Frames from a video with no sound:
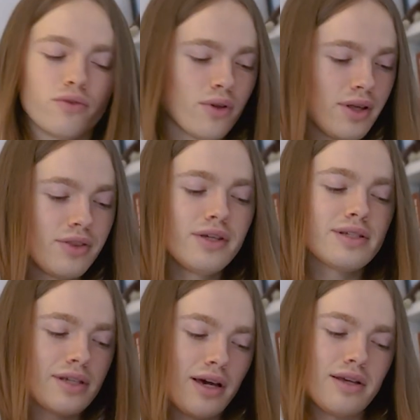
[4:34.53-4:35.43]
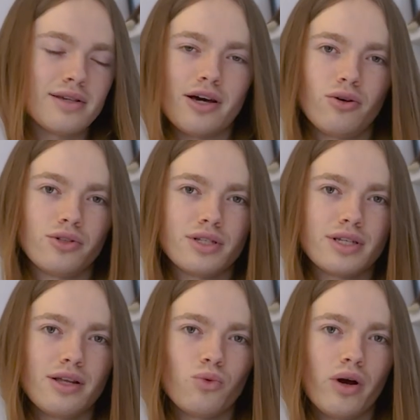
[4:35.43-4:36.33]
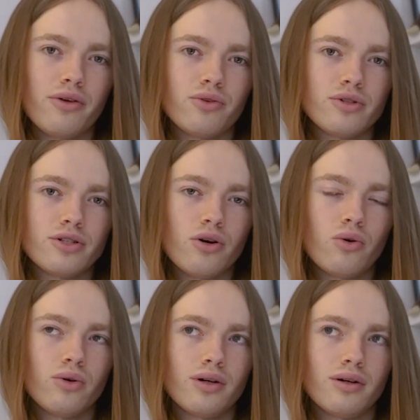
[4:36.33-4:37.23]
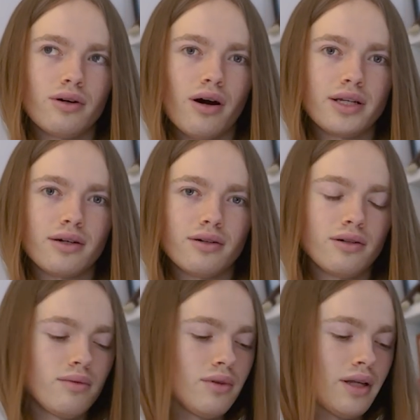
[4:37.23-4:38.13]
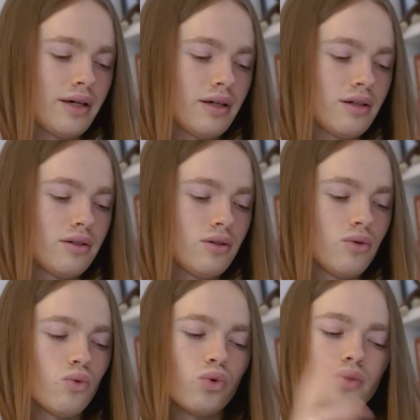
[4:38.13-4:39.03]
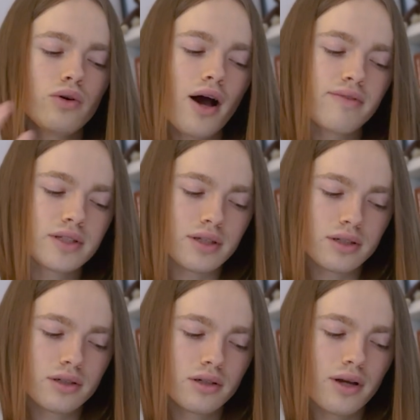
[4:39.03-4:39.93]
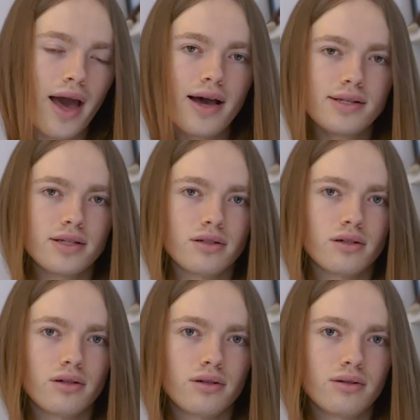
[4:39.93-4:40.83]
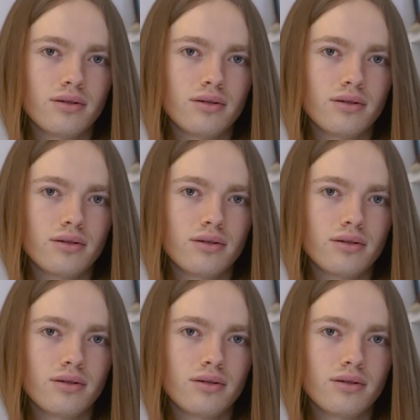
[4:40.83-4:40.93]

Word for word: in this case, I don't understand why there is no uh, article like, will you have a dinner? A dinner.